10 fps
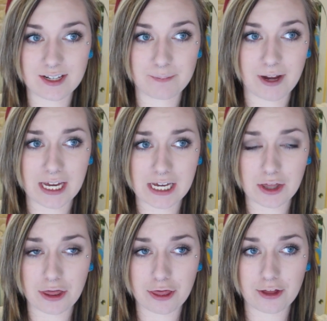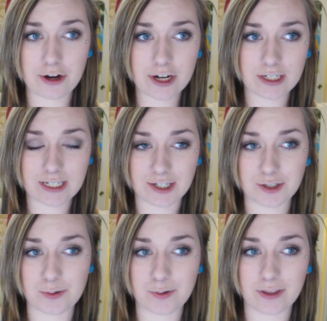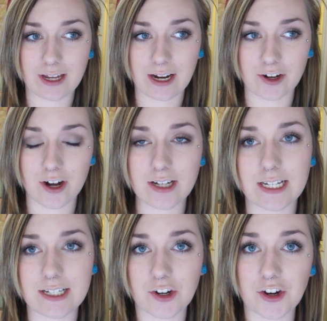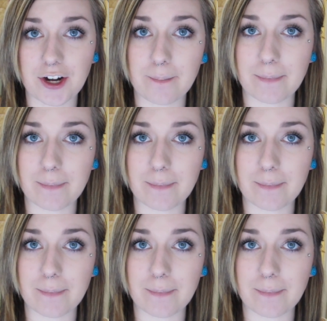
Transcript: my third tattoo that I got is on